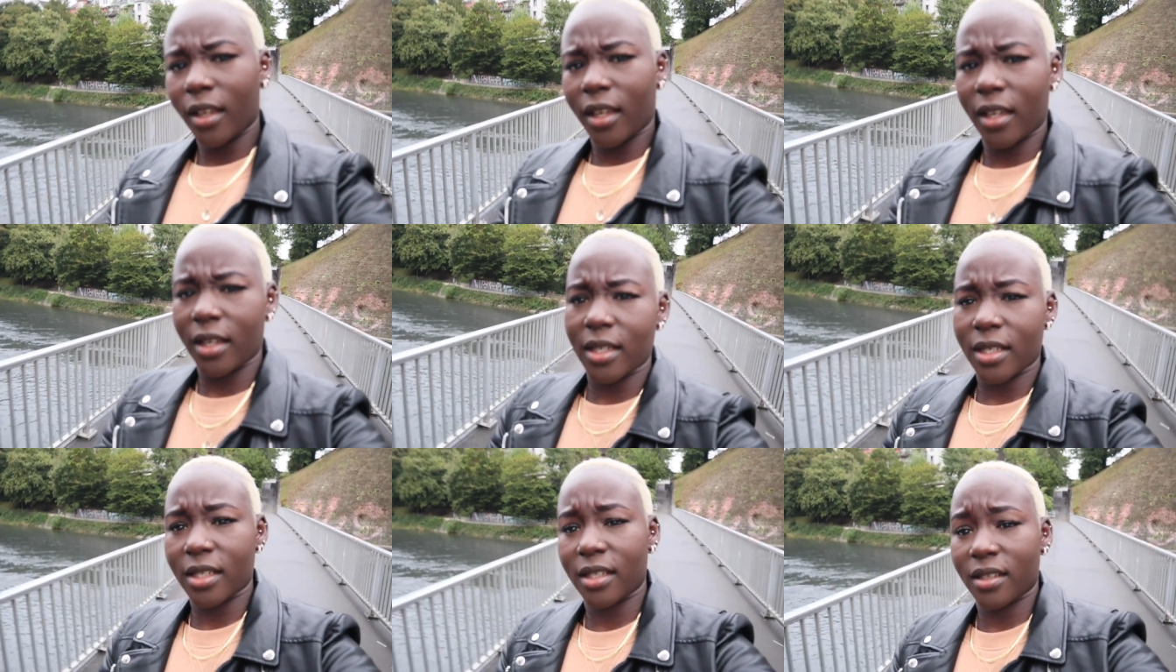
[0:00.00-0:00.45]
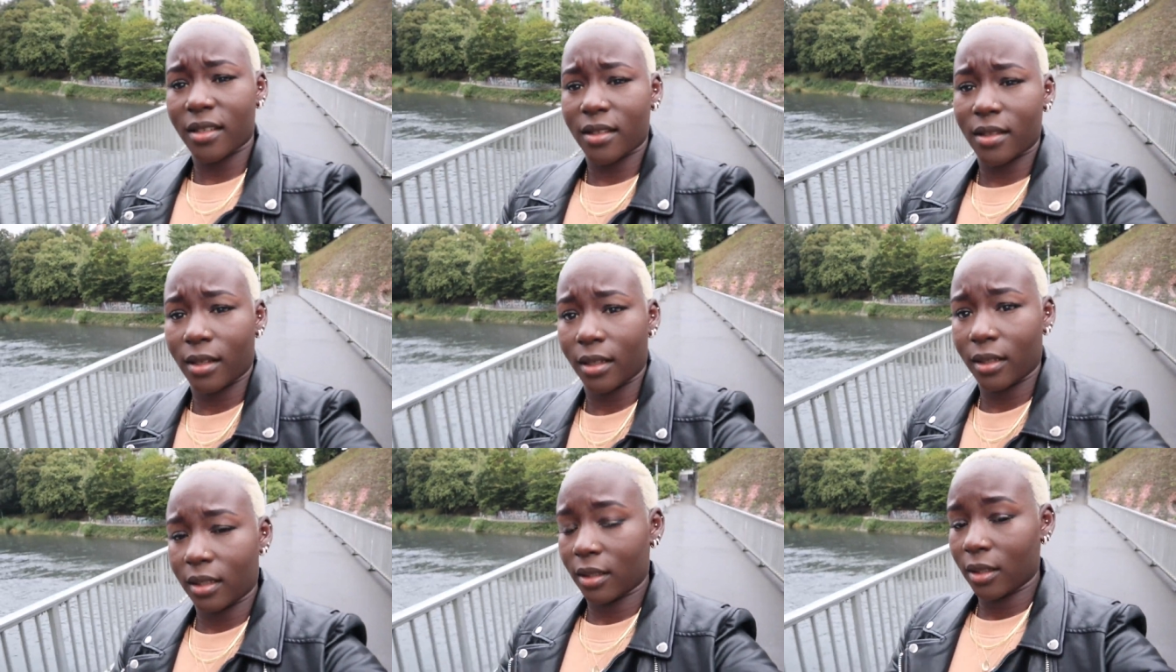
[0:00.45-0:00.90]
It
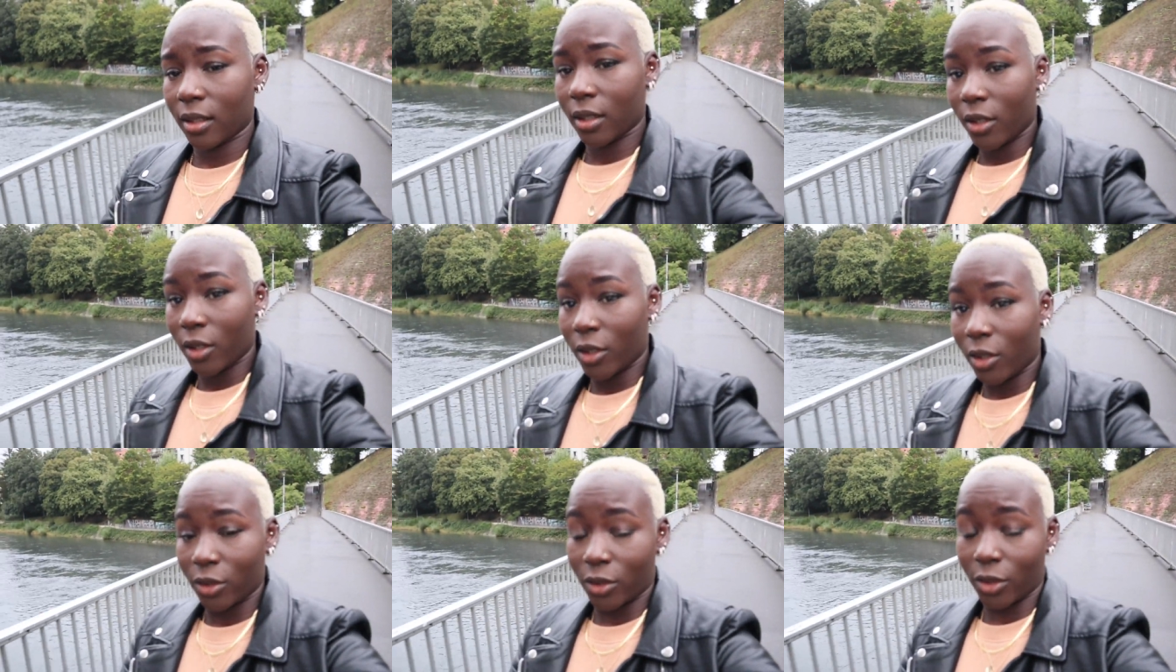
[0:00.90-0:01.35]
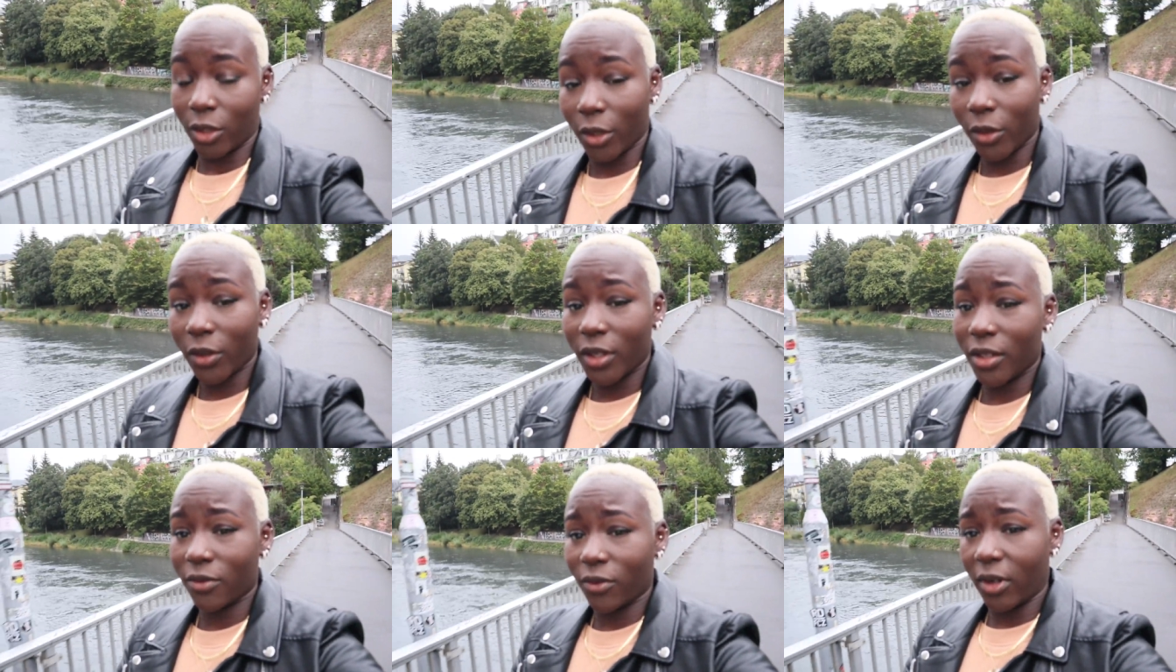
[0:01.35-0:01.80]
is
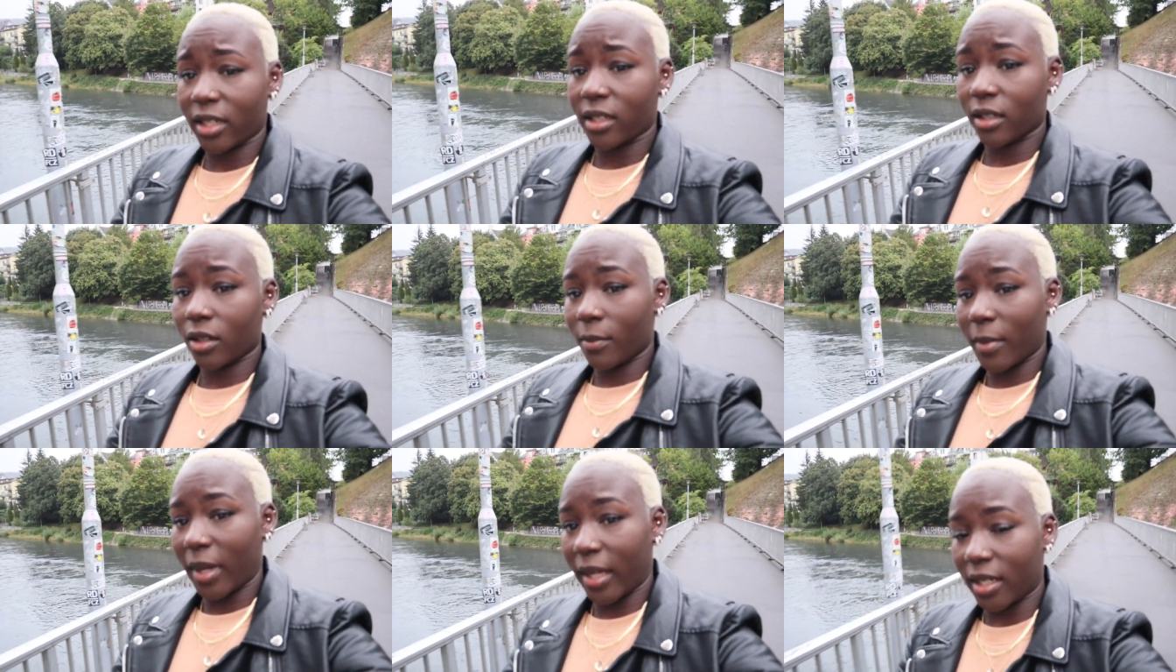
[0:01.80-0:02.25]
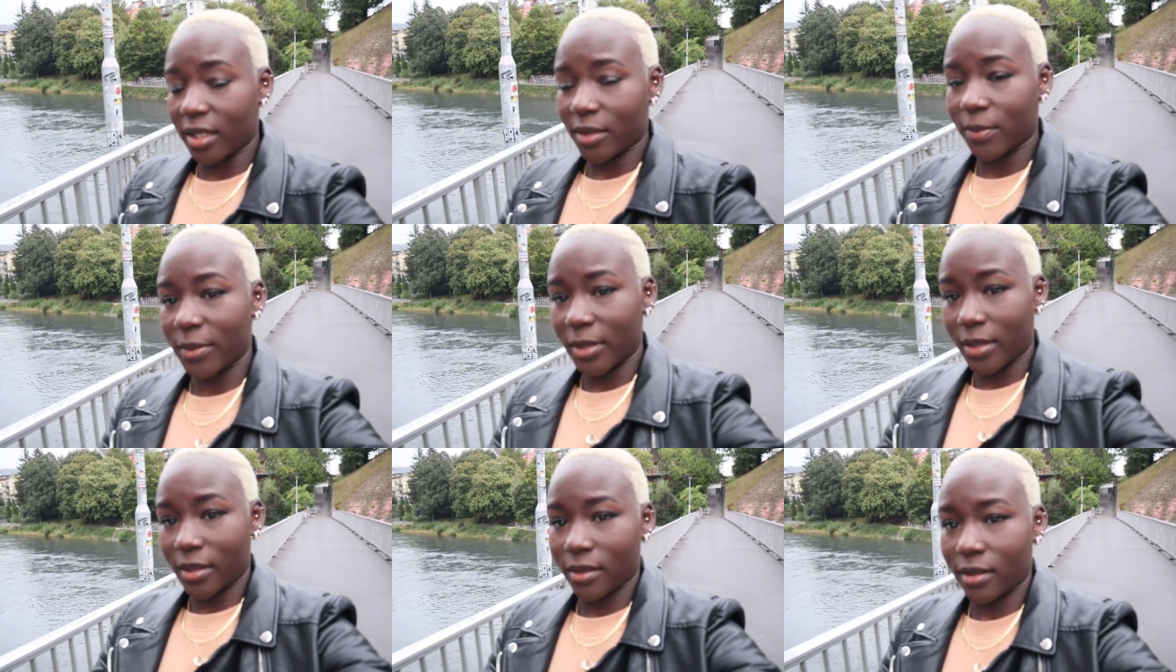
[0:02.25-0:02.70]
low-key raining on my
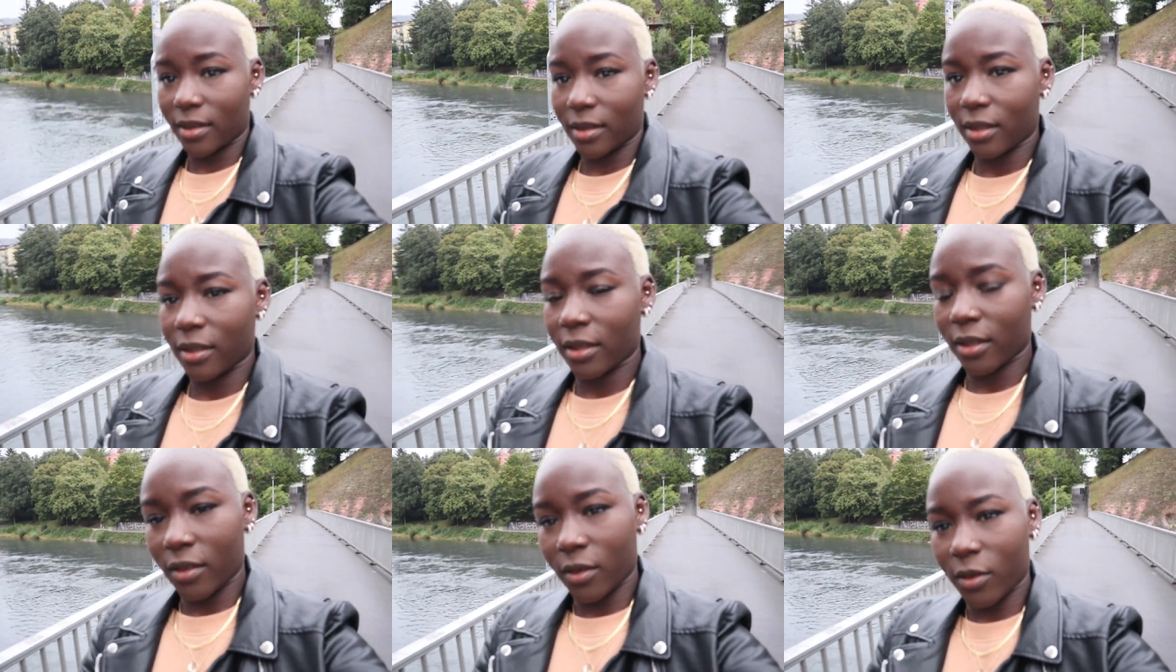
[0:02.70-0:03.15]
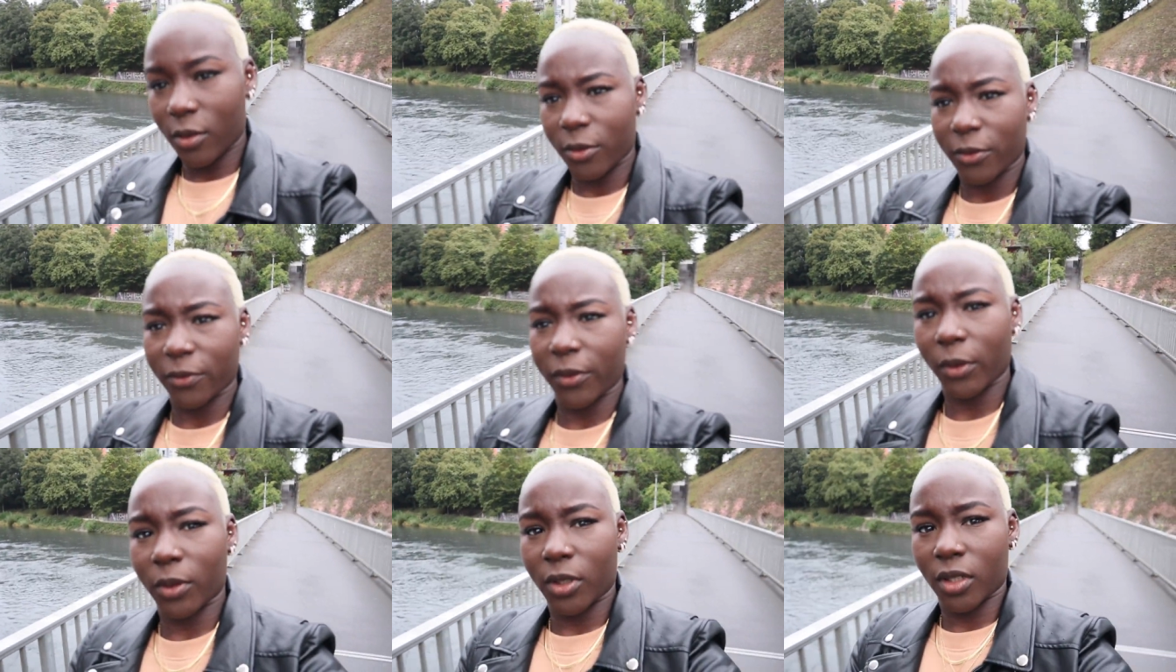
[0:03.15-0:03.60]
headpiece. Oh,
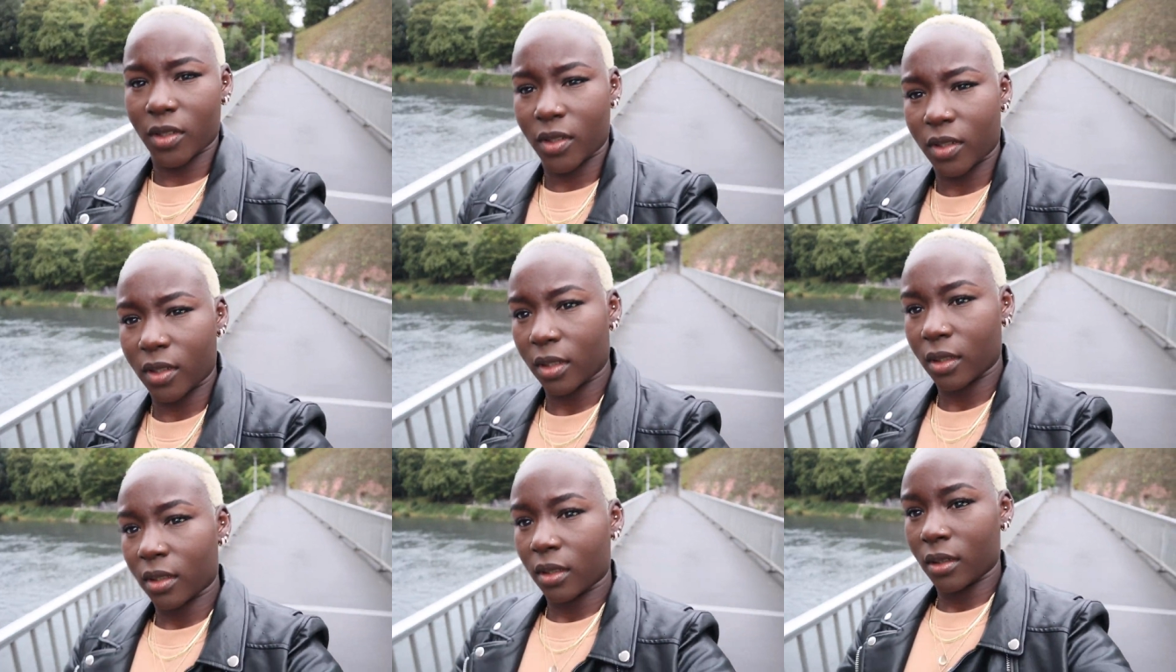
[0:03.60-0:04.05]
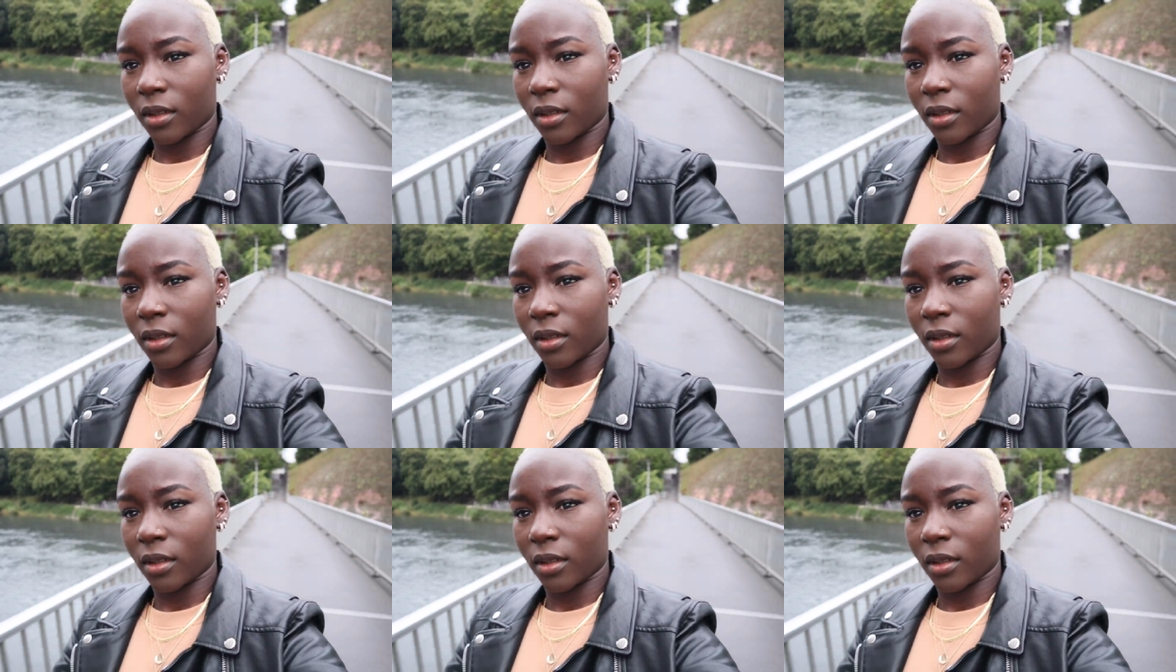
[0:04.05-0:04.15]
focus.